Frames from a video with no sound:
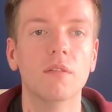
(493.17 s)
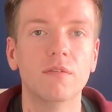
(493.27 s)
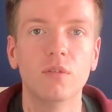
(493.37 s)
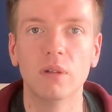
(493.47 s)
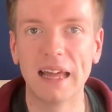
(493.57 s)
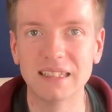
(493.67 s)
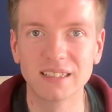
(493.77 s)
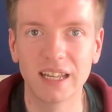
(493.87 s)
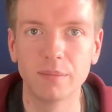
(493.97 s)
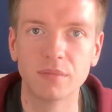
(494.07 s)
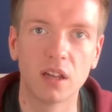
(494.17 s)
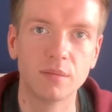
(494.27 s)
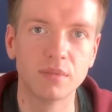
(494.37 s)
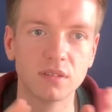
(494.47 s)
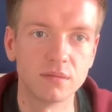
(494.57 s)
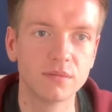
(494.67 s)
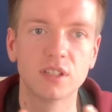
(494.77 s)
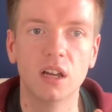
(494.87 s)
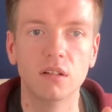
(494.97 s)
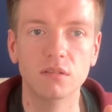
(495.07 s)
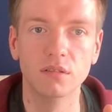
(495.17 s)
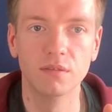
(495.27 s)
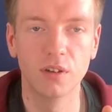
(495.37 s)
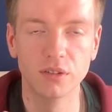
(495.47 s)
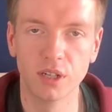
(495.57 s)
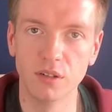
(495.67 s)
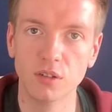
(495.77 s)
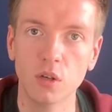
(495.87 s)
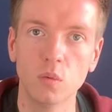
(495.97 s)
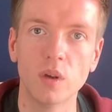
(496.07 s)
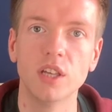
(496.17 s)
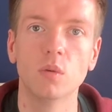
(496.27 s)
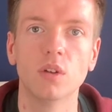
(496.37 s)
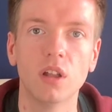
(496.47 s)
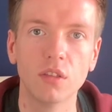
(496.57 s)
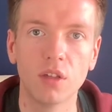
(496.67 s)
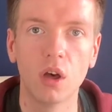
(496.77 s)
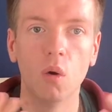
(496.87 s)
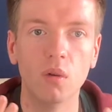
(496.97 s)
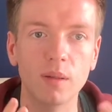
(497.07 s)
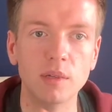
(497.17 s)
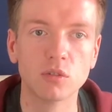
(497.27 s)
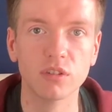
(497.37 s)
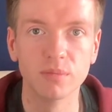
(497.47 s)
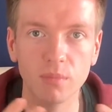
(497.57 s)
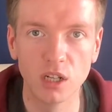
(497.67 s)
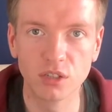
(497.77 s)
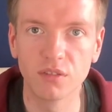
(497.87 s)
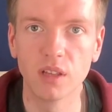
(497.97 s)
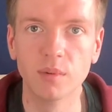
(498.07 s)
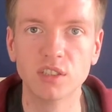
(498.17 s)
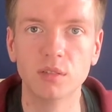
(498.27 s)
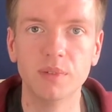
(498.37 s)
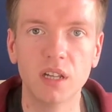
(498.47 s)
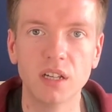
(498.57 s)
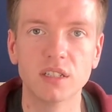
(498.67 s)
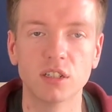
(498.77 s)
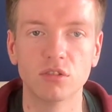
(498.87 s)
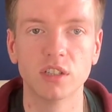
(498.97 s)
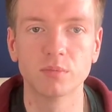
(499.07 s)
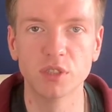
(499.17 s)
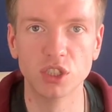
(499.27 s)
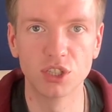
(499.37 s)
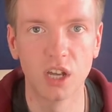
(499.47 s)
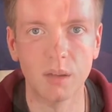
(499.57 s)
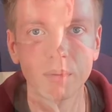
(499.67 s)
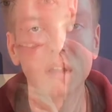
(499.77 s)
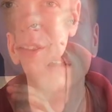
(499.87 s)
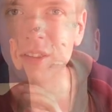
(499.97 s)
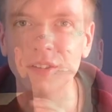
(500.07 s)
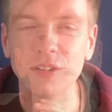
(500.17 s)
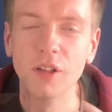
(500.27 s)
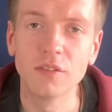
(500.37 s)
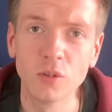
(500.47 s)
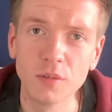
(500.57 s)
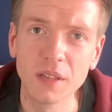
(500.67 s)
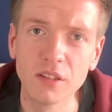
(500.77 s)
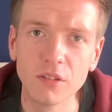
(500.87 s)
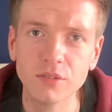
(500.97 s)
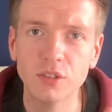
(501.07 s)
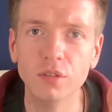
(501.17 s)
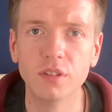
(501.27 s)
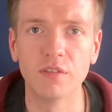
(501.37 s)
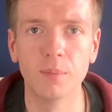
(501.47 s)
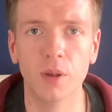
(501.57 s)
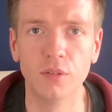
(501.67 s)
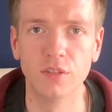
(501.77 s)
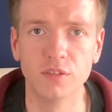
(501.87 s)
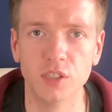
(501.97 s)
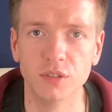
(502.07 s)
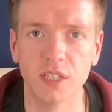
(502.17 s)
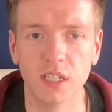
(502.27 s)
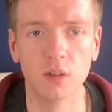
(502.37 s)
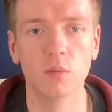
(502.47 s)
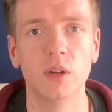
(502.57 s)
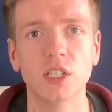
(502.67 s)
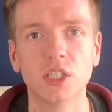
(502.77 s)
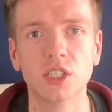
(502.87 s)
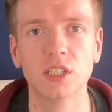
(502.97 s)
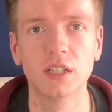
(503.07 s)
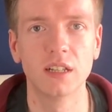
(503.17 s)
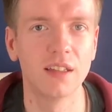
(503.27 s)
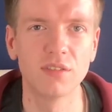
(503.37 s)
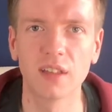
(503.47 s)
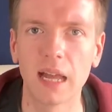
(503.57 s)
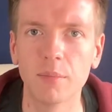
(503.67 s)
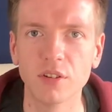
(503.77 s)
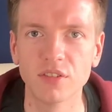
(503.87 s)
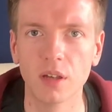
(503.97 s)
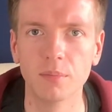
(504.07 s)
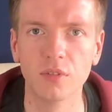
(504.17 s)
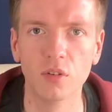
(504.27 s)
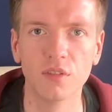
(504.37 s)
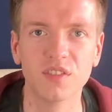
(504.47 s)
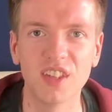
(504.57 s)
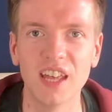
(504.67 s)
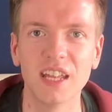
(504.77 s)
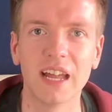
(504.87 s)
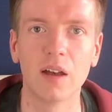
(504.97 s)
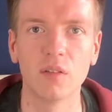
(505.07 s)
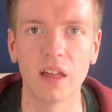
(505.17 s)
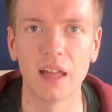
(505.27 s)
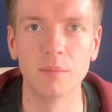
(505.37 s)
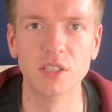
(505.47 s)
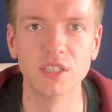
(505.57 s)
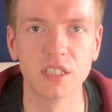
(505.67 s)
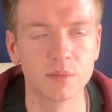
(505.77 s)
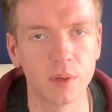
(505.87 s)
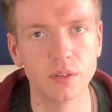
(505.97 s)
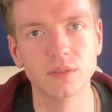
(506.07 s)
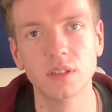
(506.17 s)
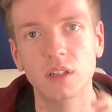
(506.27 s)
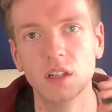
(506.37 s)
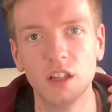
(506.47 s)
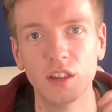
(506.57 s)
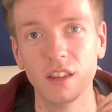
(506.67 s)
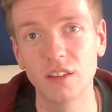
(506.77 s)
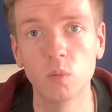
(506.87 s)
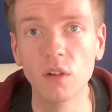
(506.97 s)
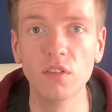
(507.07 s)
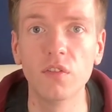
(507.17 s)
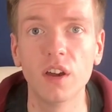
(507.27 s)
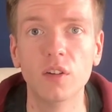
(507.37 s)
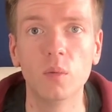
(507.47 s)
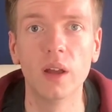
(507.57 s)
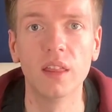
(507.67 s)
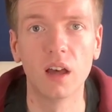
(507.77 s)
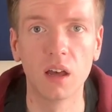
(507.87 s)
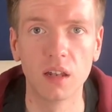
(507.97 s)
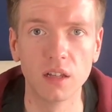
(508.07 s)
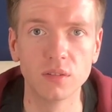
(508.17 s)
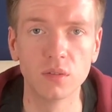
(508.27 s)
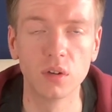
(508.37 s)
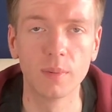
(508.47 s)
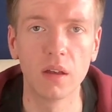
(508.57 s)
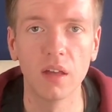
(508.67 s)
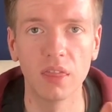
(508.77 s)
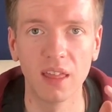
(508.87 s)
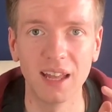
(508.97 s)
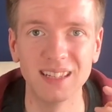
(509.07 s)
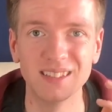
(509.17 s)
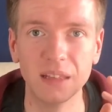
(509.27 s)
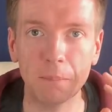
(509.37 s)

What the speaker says: full landscape type style photos, where you want the whole image or as much of the image to be nice and crisp and sharp. So I've talked about those two different modes of shooting, which gives the camera some sort of say in how that image is exposed. There's one final way that I'd like to talk about, and that is the